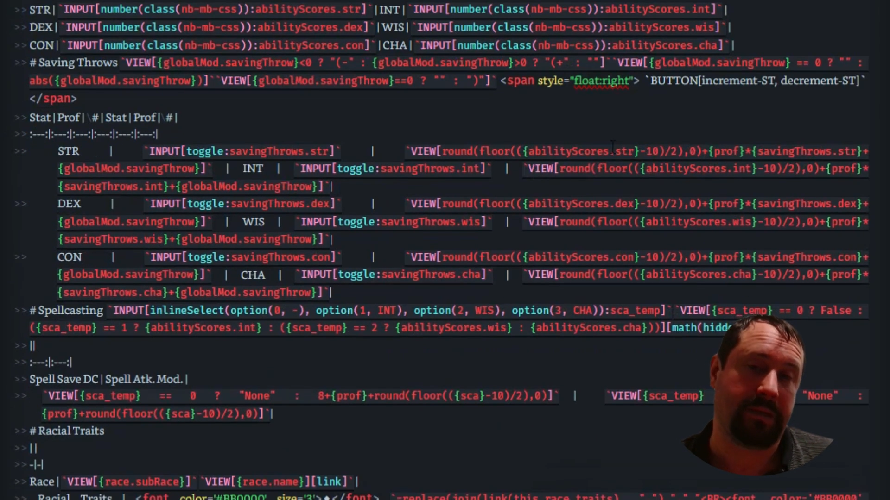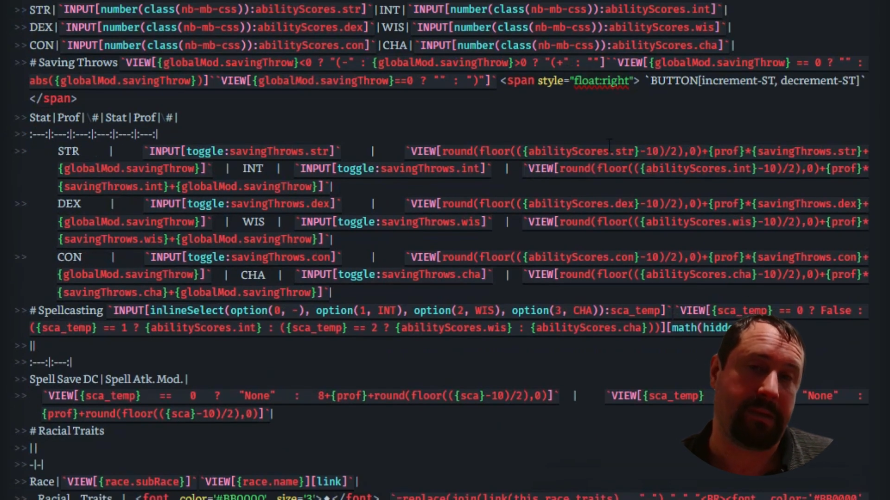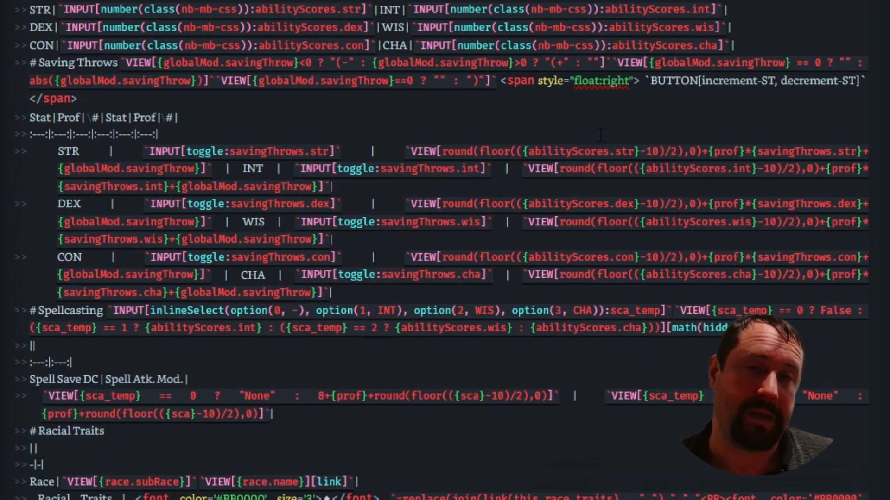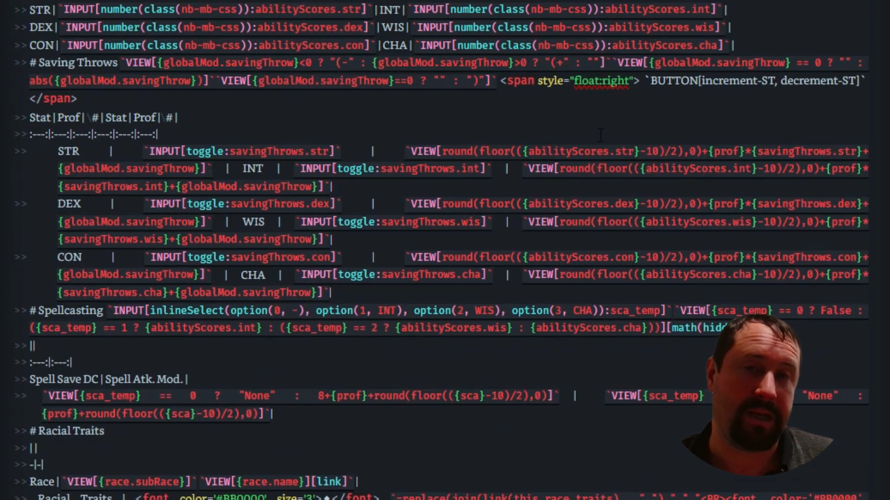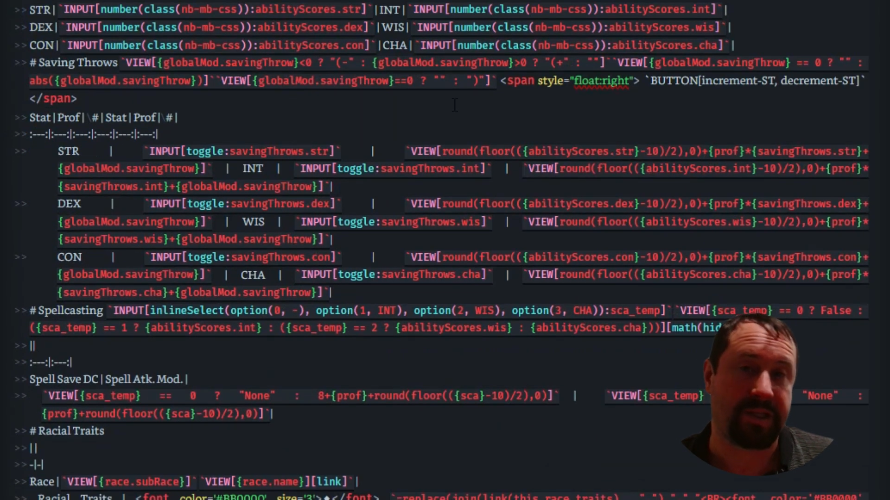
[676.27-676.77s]
I
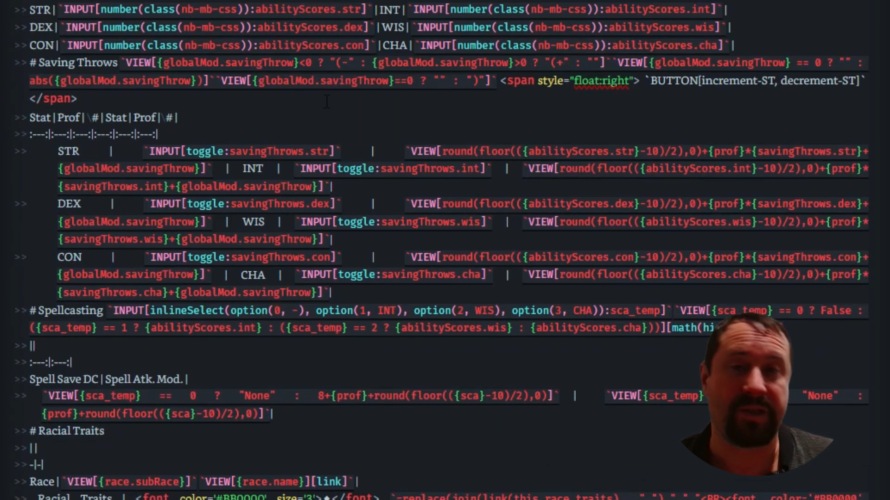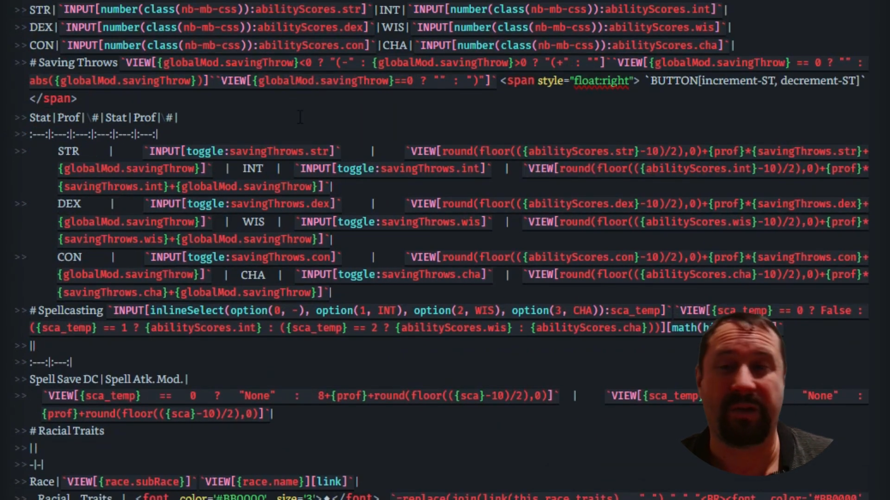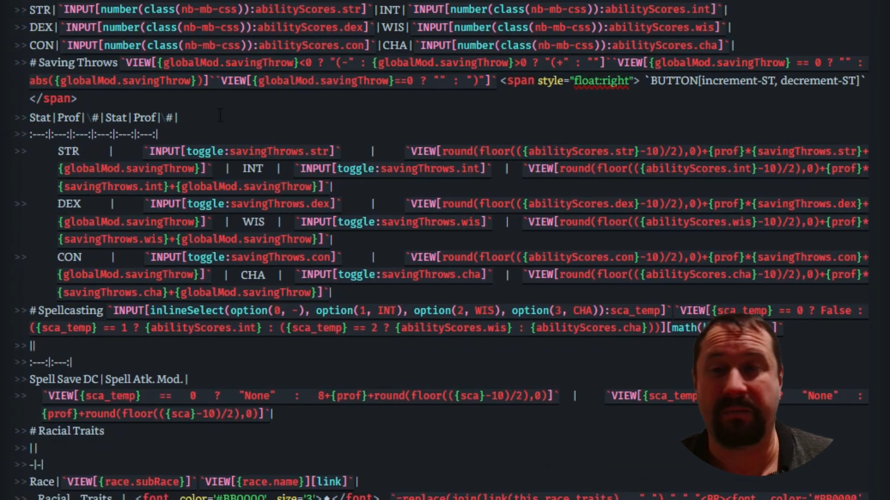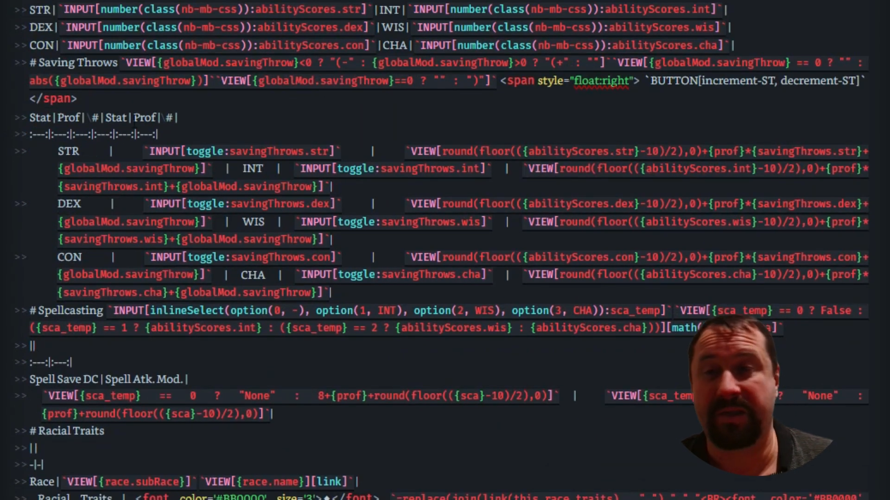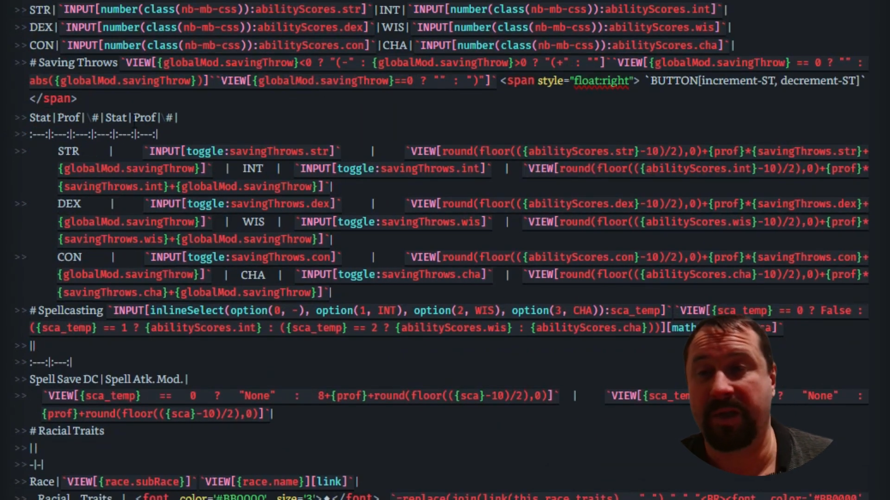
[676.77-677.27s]
mean, it's
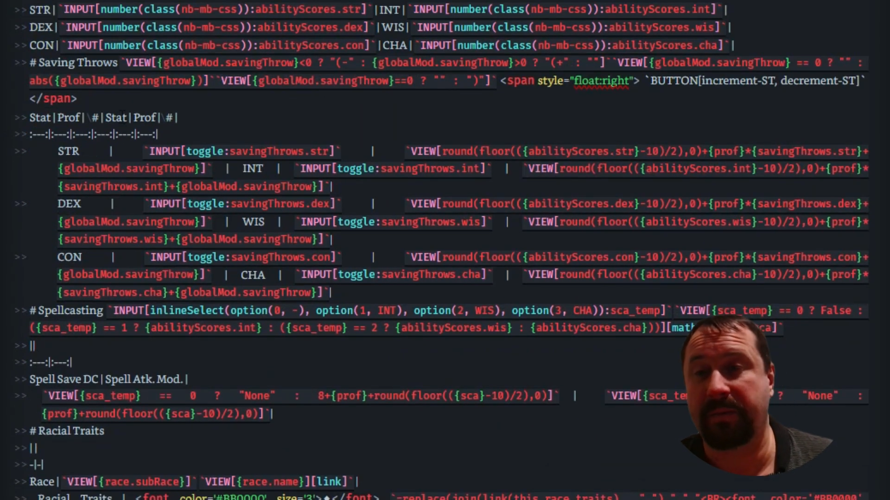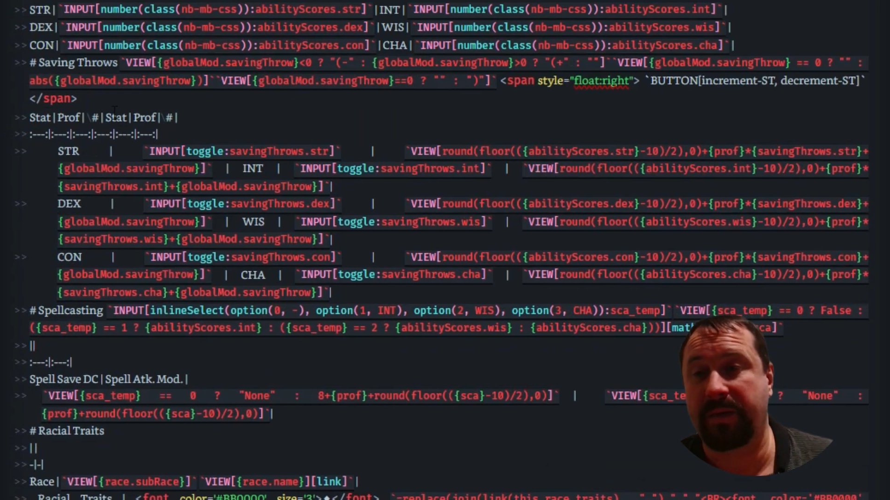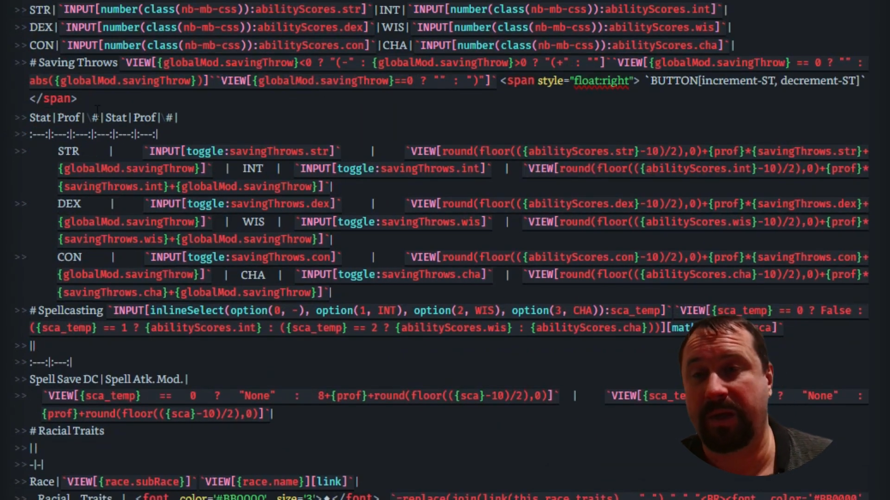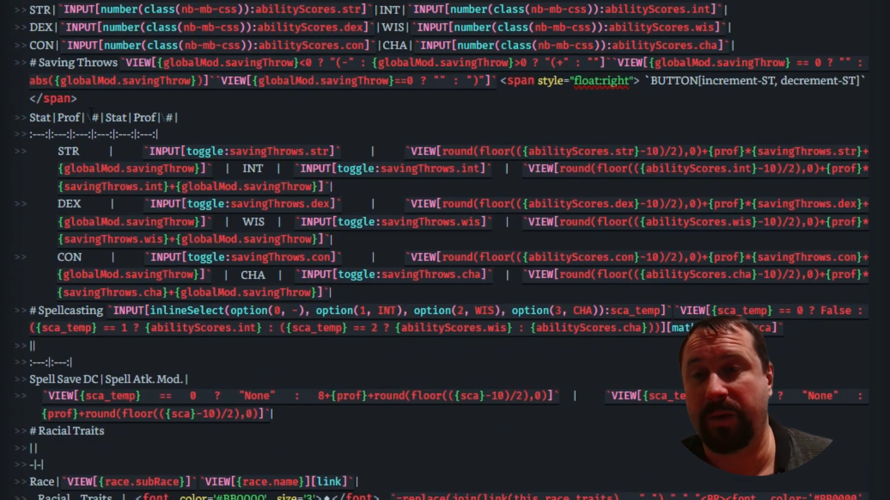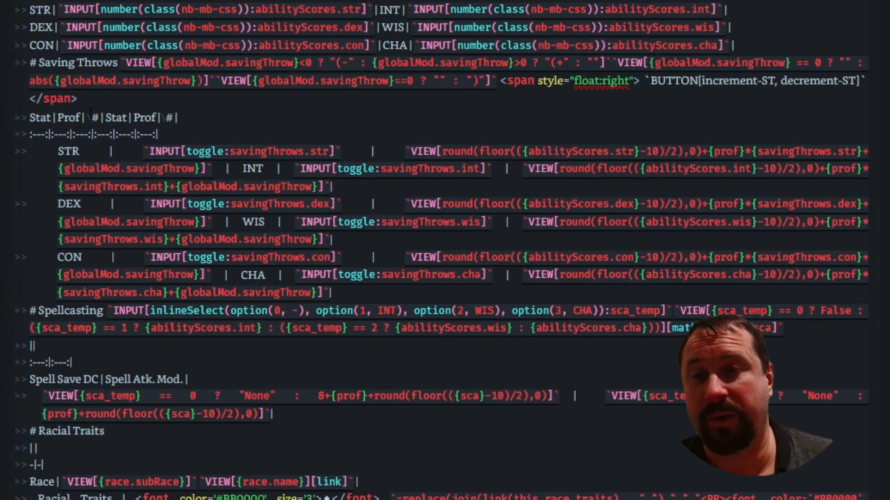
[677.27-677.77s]
not
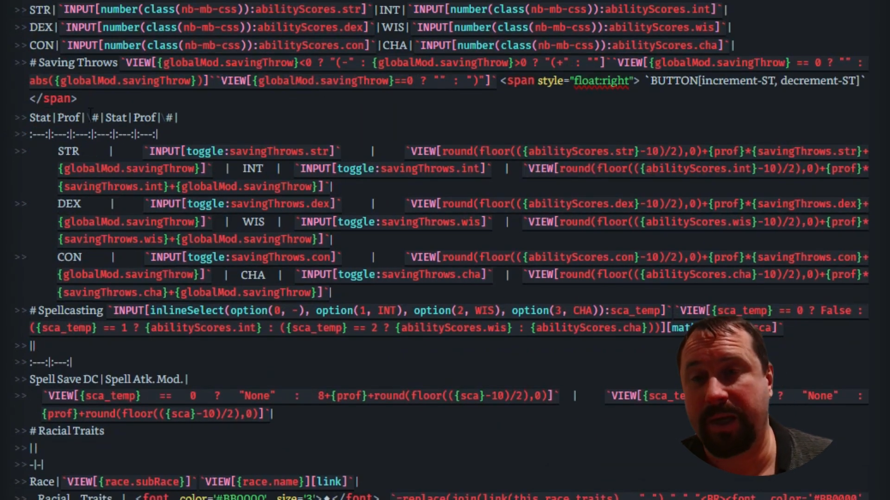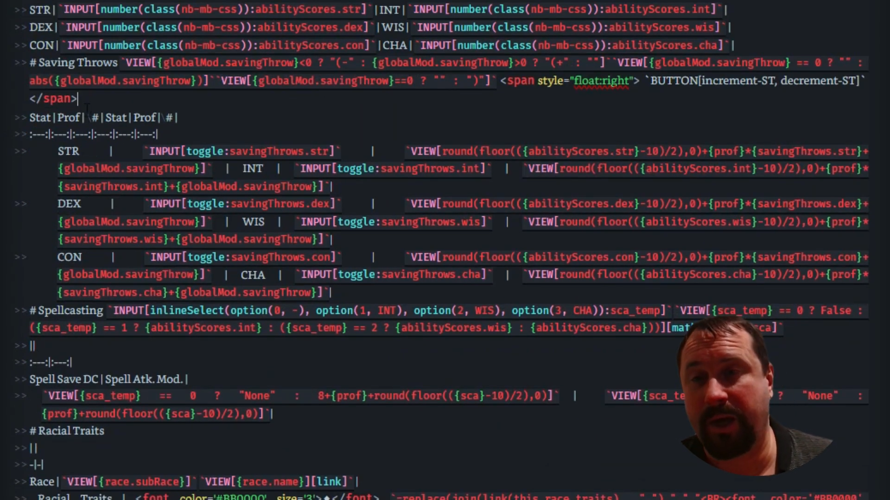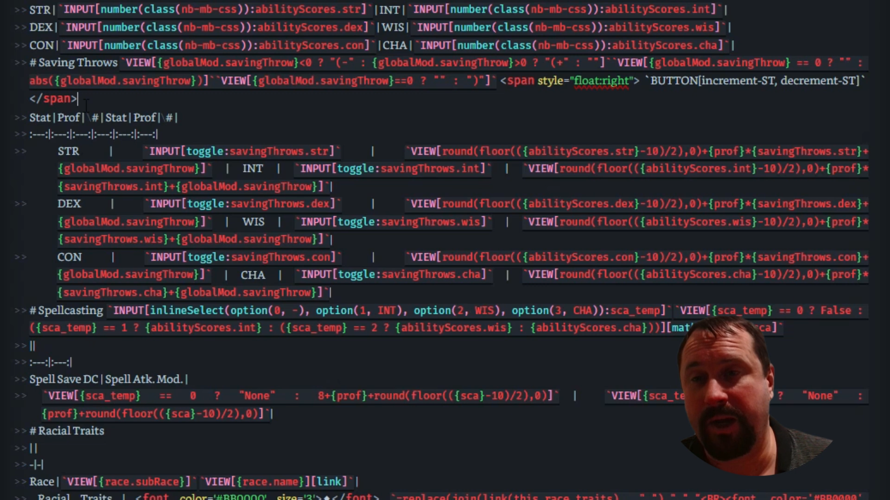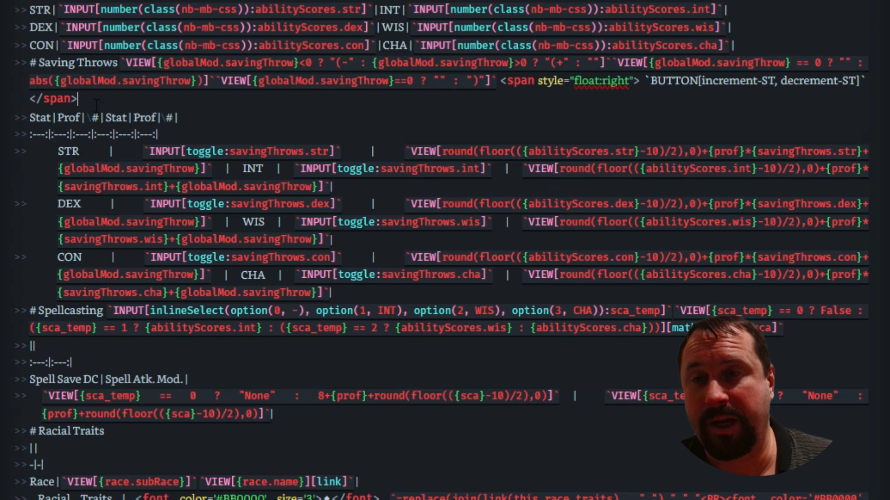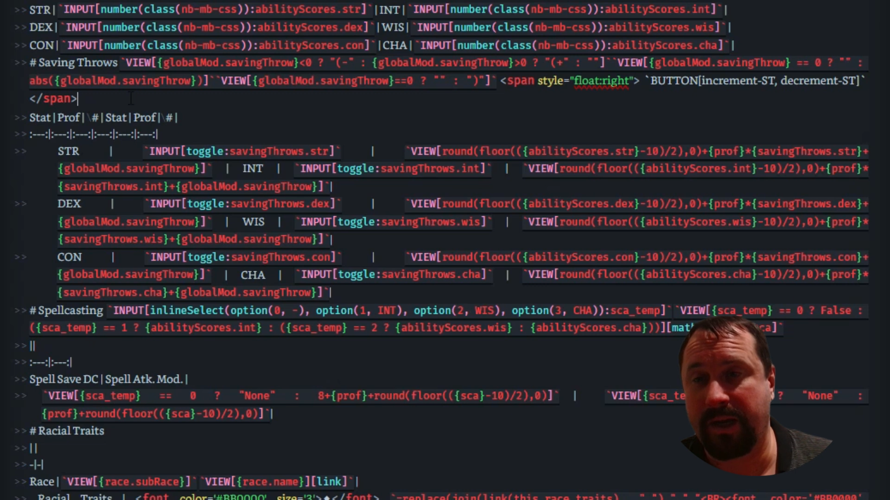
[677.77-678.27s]
pure coding.